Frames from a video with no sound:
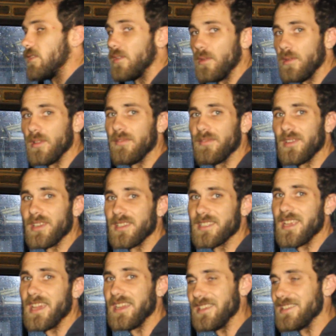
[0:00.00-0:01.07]
All I've got to
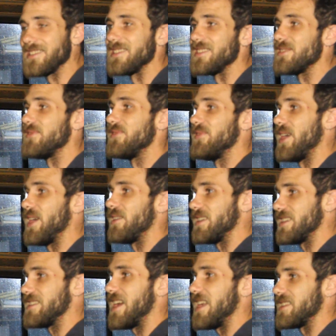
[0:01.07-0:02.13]
say is it's very
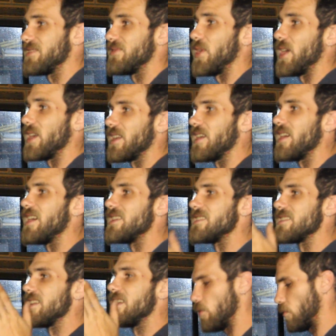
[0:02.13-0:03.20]
satisfying,
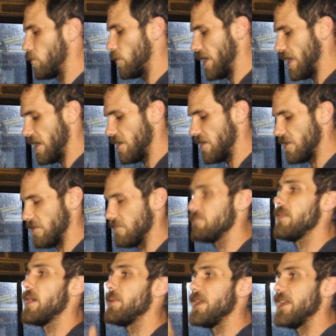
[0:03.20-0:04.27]
guys. If we're
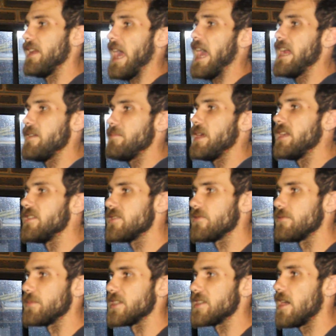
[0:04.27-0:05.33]
maybe 8 meters
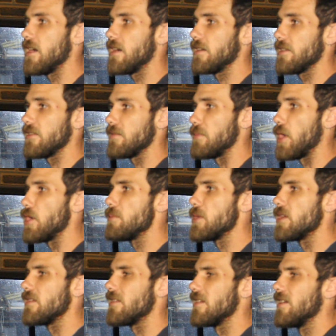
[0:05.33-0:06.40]
from the target at the
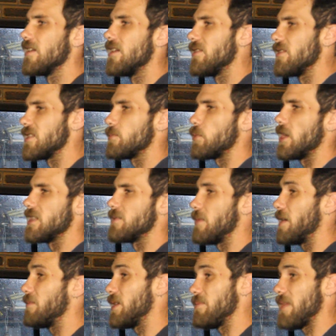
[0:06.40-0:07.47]
moment, the spread's
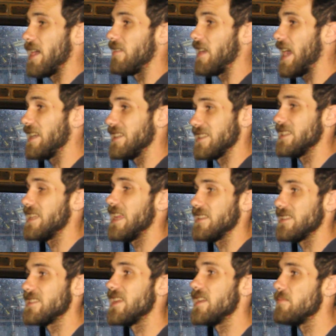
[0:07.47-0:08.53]
maybe about 8 to 10
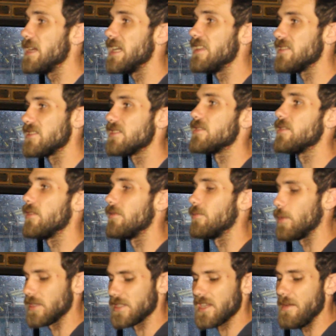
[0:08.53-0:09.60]
centimeters of
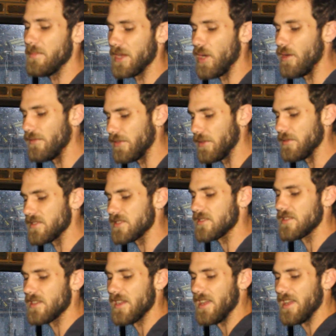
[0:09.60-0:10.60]
what's coming off this.